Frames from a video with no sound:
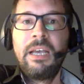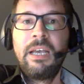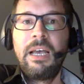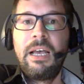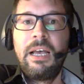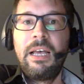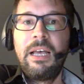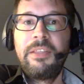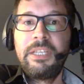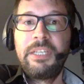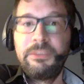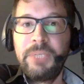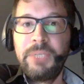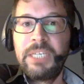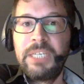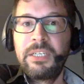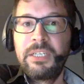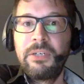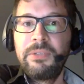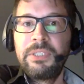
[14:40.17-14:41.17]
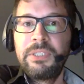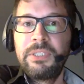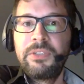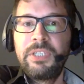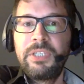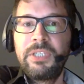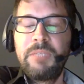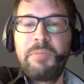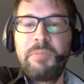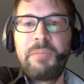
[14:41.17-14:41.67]
that we are going
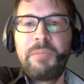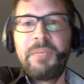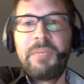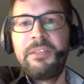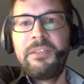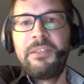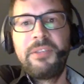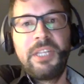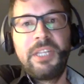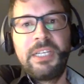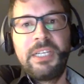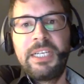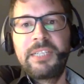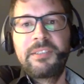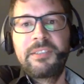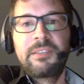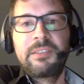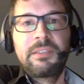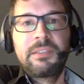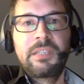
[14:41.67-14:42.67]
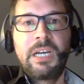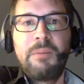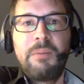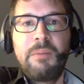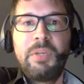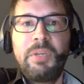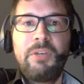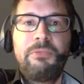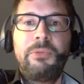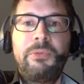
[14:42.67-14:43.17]
to implement the next
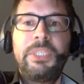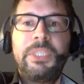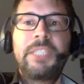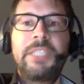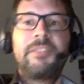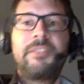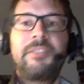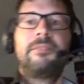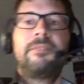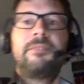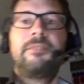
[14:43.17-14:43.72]
couple of weeks.